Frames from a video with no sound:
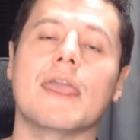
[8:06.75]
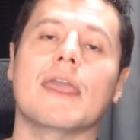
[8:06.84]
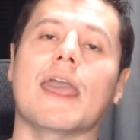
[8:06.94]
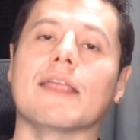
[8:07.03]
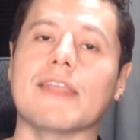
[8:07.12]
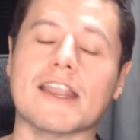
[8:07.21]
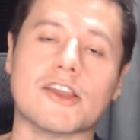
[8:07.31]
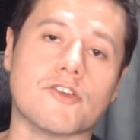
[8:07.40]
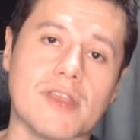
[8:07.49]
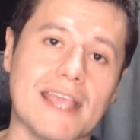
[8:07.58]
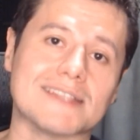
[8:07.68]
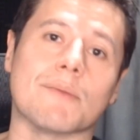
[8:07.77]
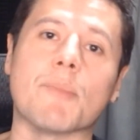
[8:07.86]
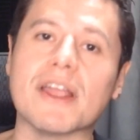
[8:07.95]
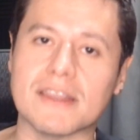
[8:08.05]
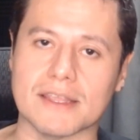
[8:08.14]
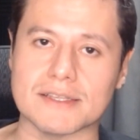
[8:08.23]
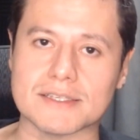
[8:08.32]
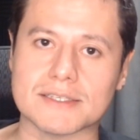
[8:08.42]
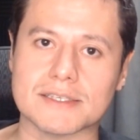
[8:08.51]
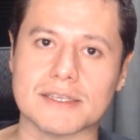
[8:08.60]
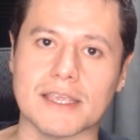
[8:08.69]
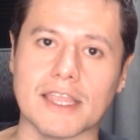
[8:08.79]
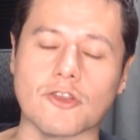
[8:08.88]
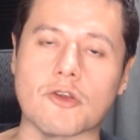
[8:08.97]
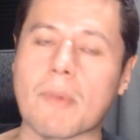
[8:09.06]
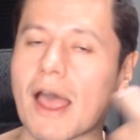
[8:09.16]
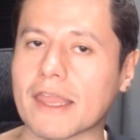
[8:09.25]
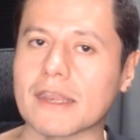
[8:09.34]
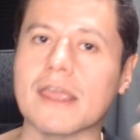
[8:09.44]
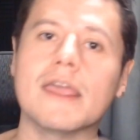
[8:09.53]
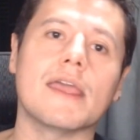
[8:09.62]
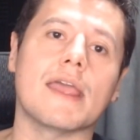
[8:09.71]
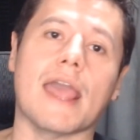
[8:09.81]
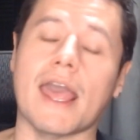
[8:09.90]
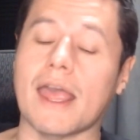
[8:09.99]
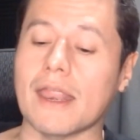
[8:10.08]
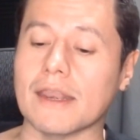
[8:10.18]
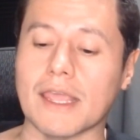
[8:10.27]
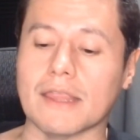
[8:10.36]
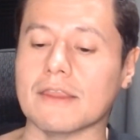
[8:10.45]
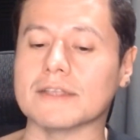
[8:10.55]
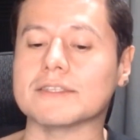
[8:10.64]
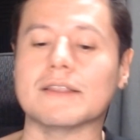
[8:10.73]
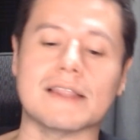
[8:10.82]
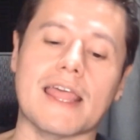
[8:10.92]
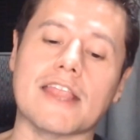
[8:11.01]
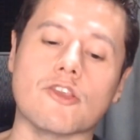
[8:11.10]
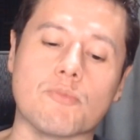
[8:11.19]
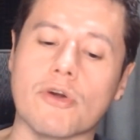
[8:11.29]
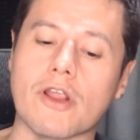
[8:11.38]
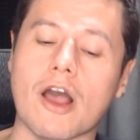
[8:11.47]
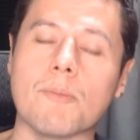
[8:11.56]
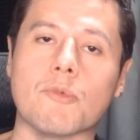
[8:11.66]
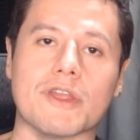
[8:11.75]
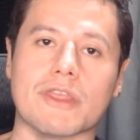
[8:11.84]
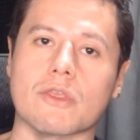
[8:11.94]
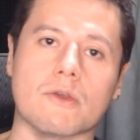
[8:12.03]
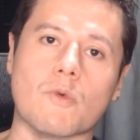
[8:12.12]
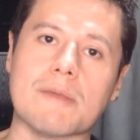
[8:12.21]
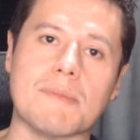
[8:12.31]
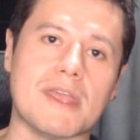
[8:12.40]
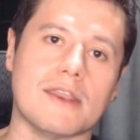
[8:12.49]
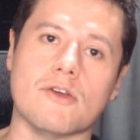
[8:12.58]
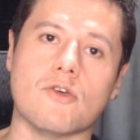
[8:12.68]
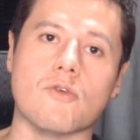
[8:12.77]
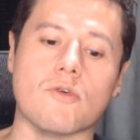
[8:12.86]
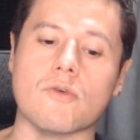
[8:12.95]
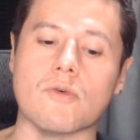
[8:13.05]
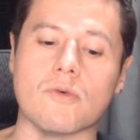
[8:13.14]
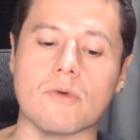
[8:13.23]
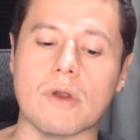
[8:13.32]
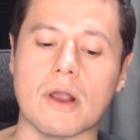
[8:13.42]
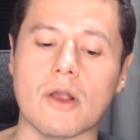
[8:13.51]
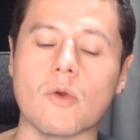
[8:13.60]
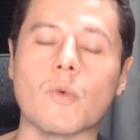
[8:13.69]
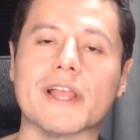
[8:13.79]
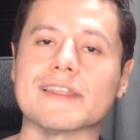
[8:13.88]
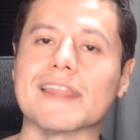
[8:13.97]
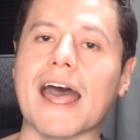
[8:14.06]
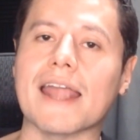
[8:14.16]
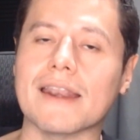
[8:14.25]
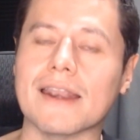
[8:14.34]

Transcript: and that creates abundance in your mind, and it doesn't let you put up with women who will not